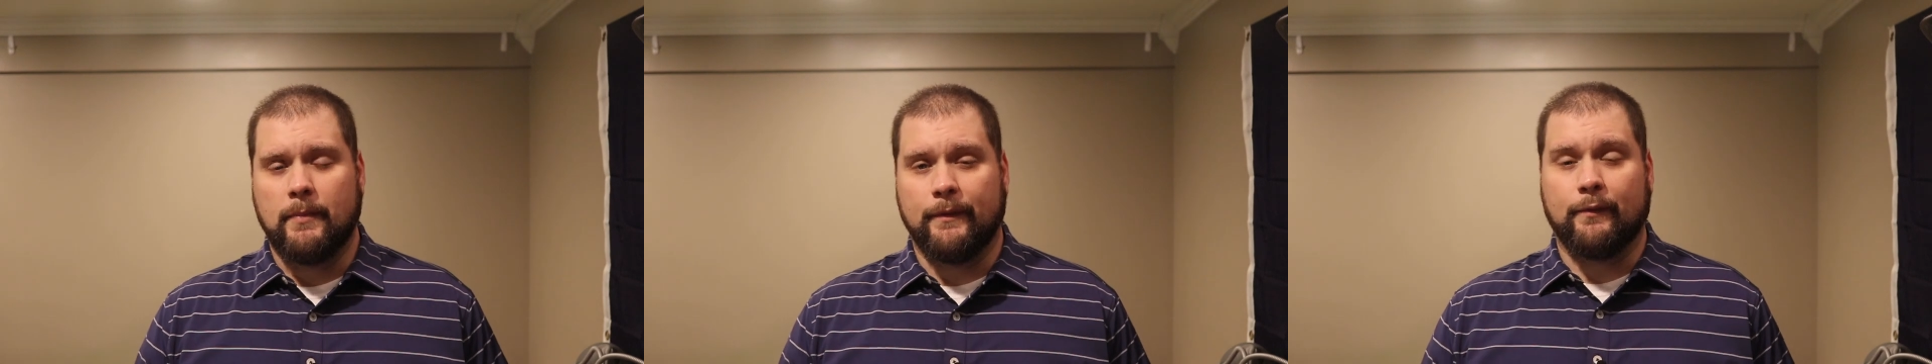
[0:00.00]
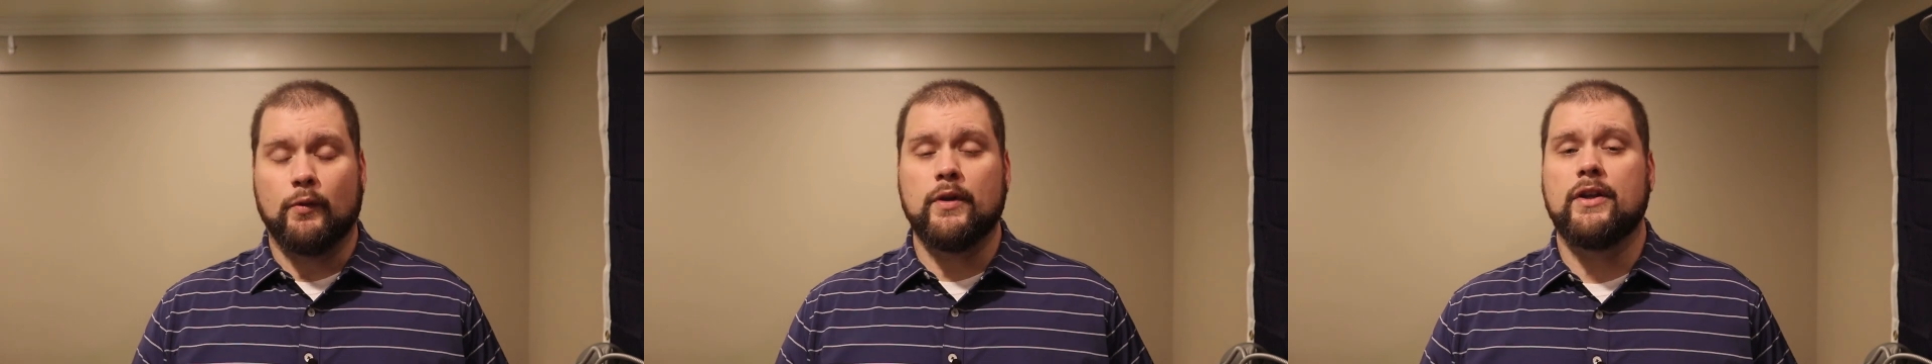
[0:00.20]

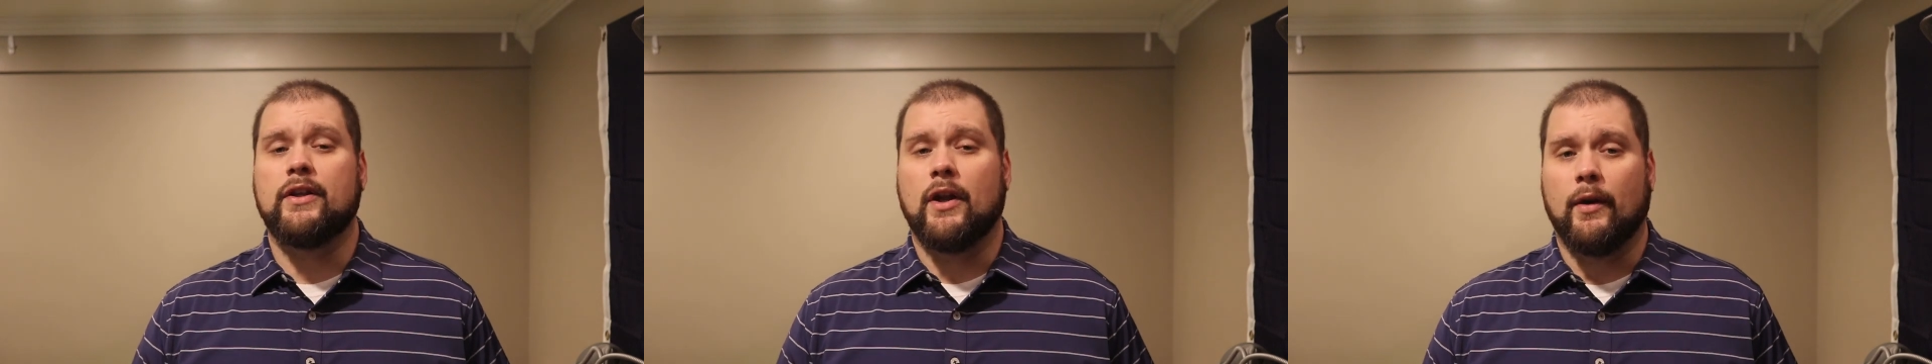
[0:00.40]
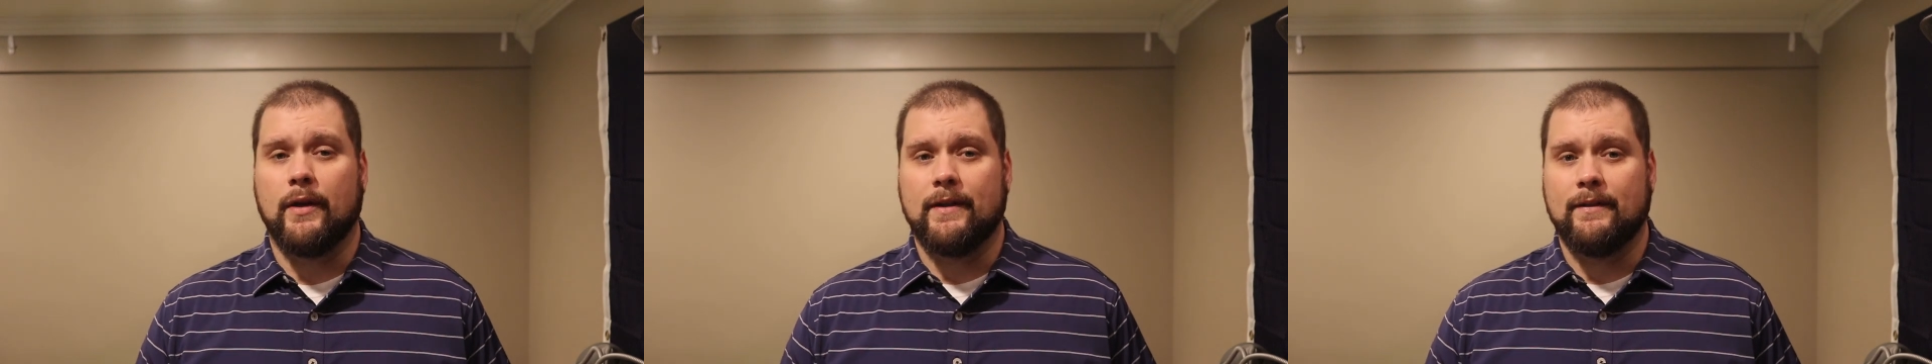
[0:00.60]
Before you
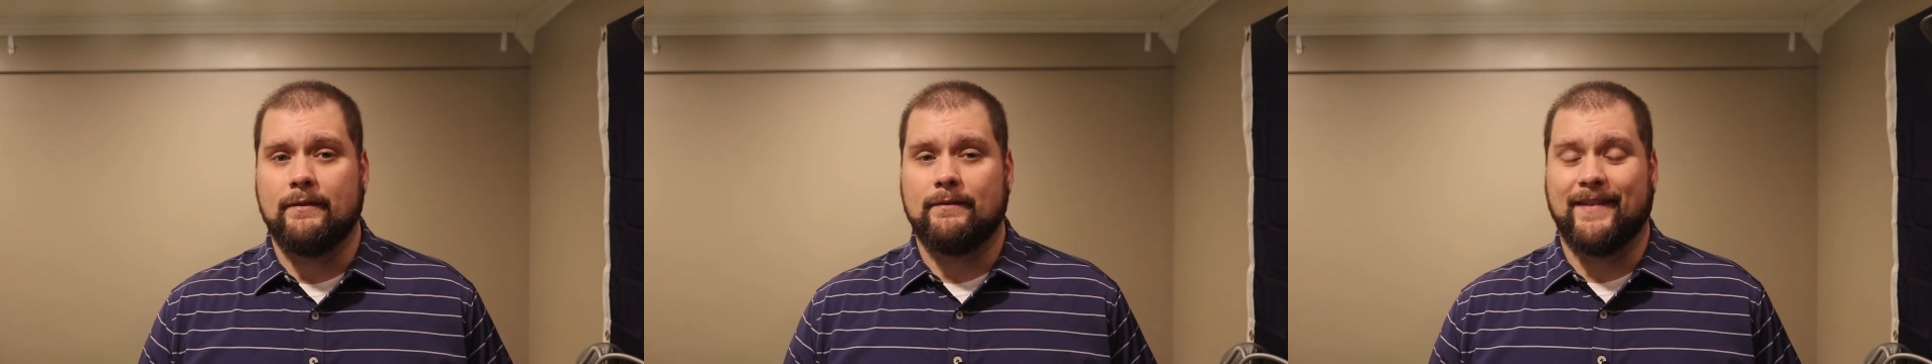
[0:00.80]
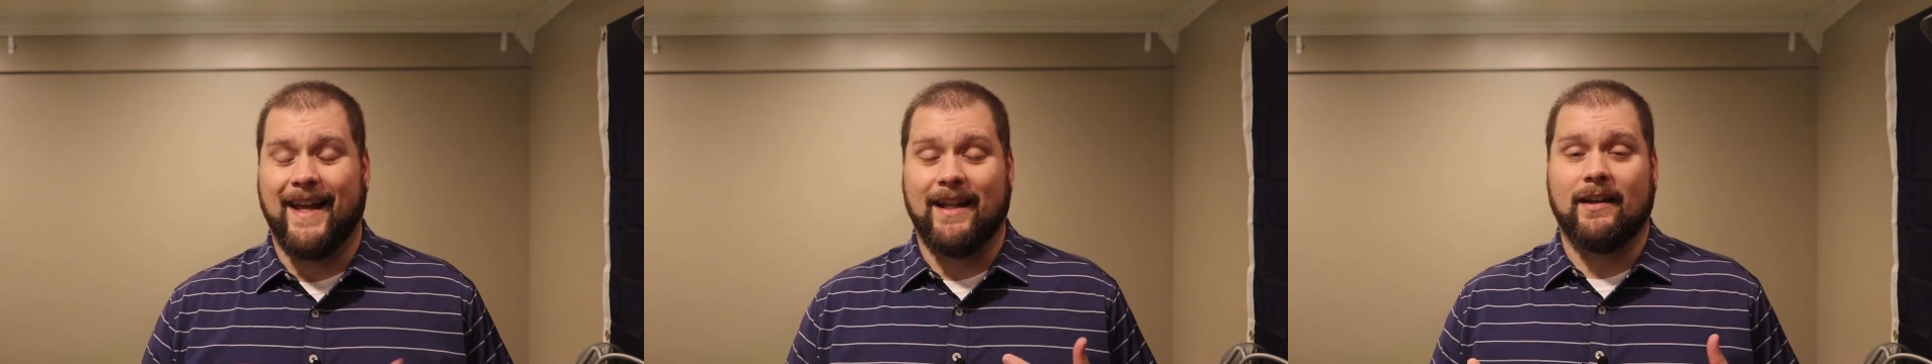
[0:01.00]
know it,
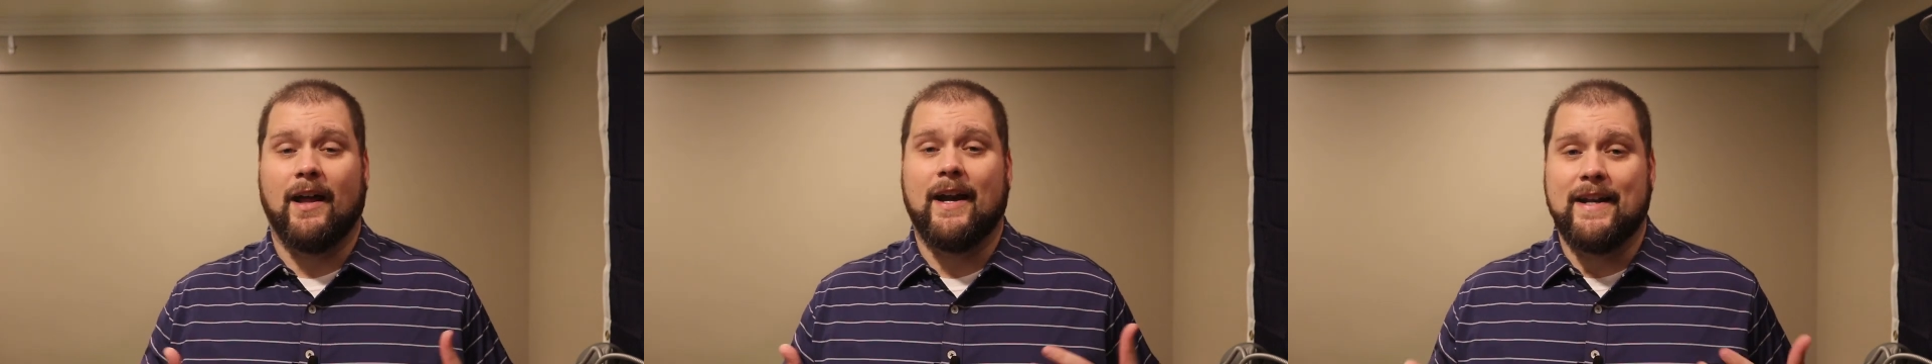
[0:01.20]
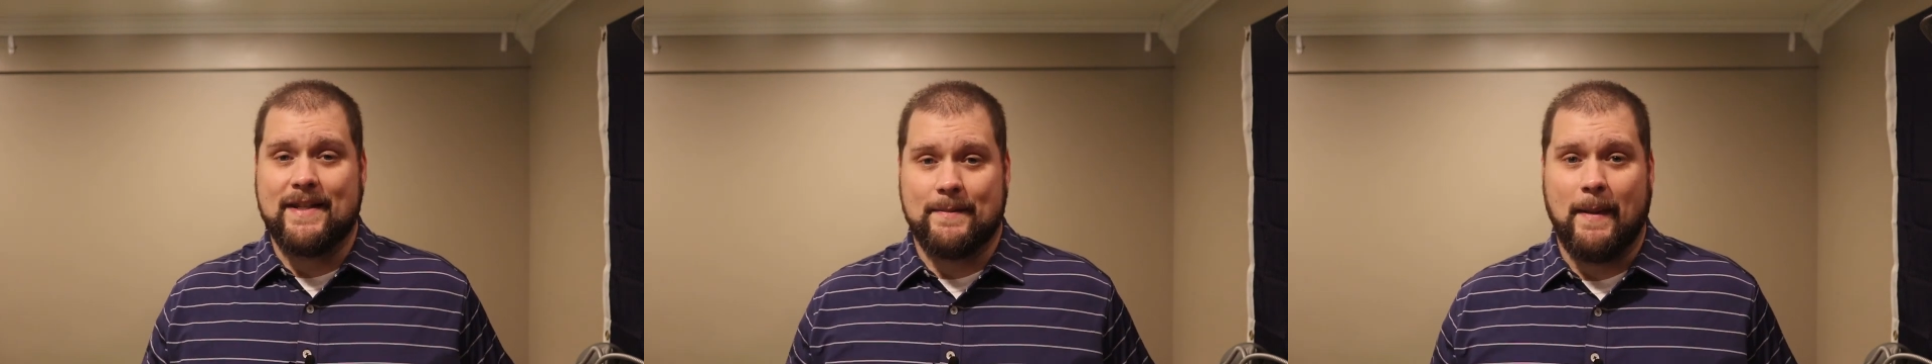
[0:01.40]
that
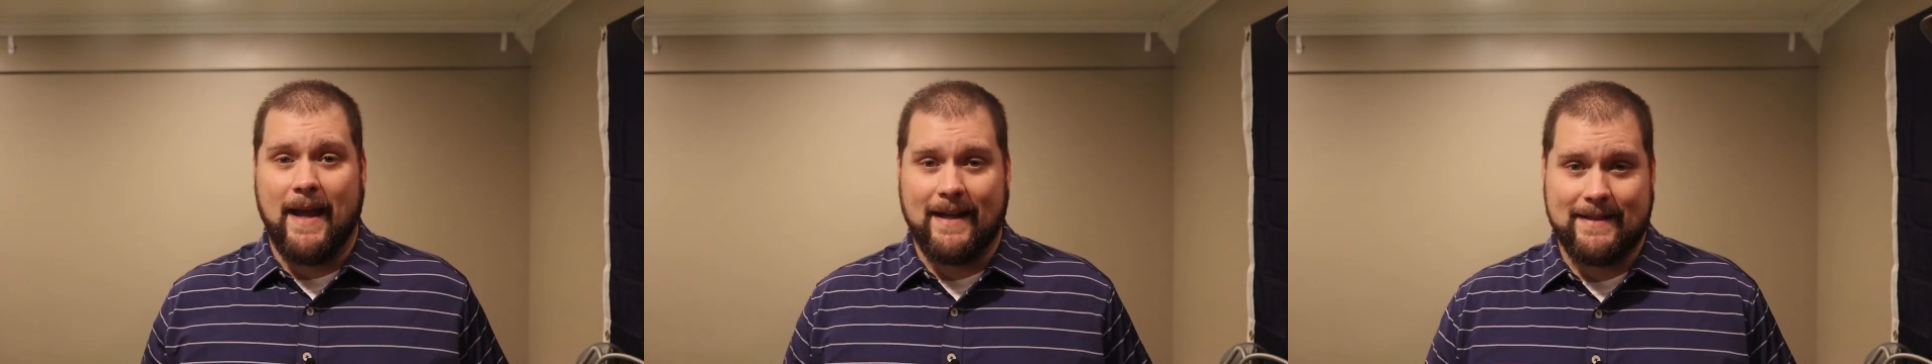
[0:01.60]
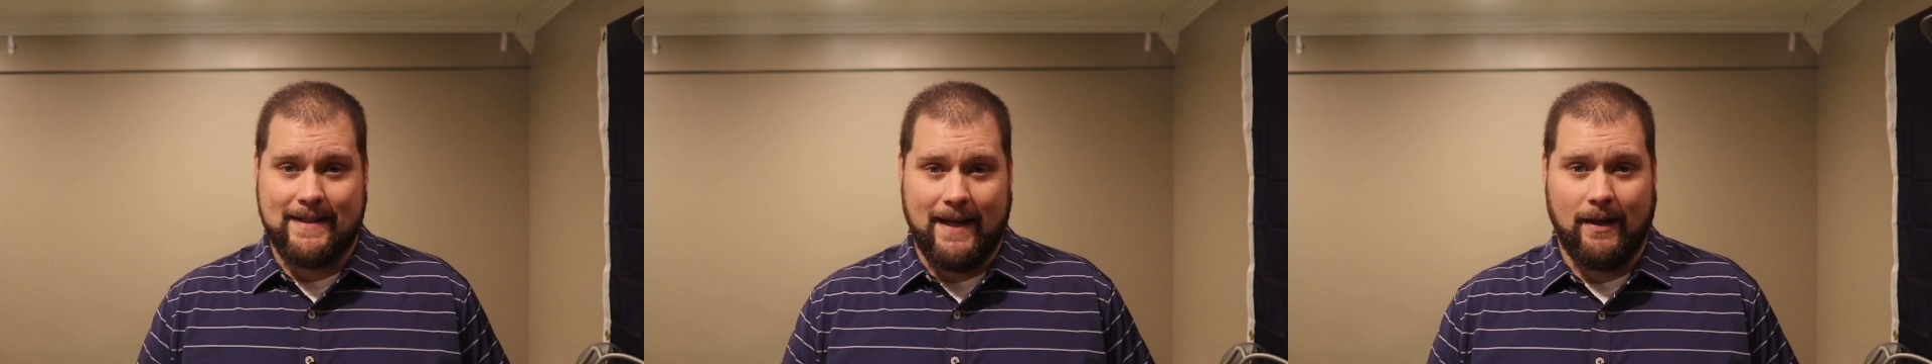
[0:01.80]
line is
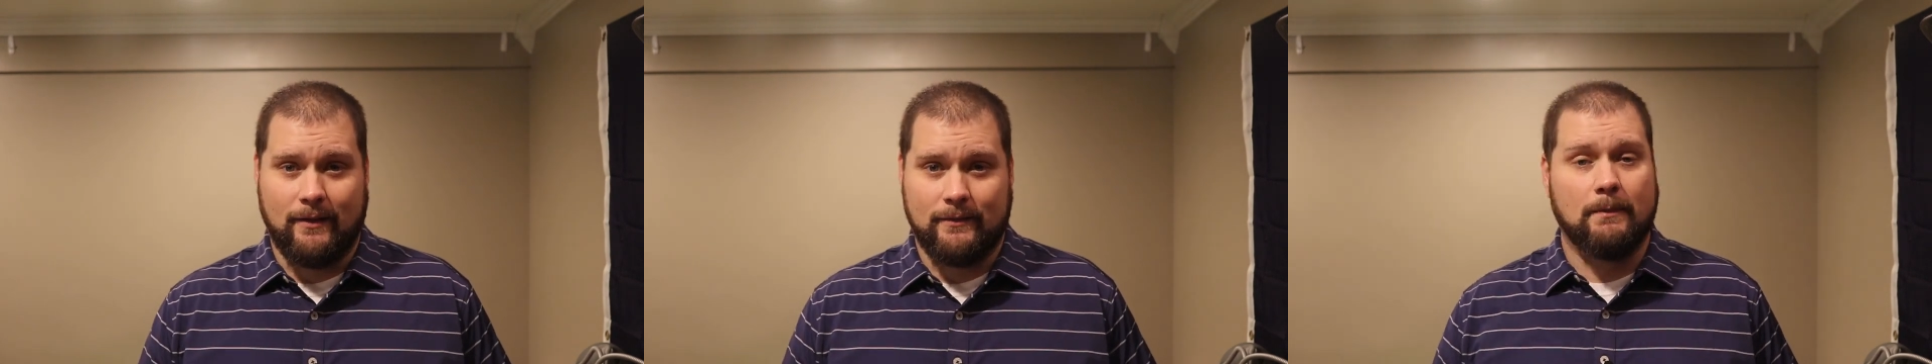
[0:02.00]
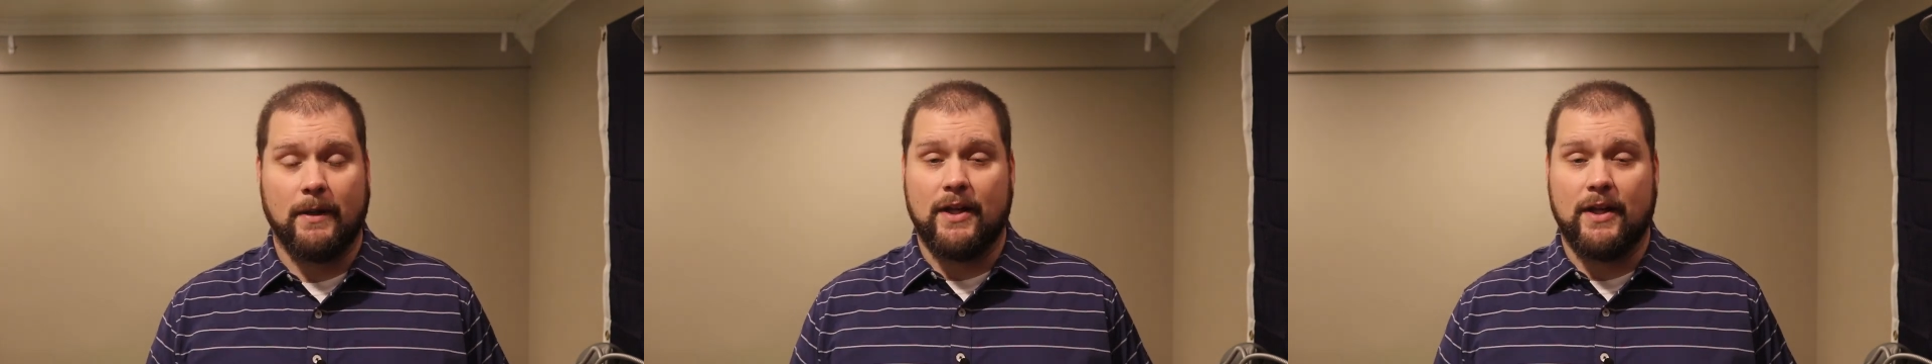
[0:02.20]
maxed out,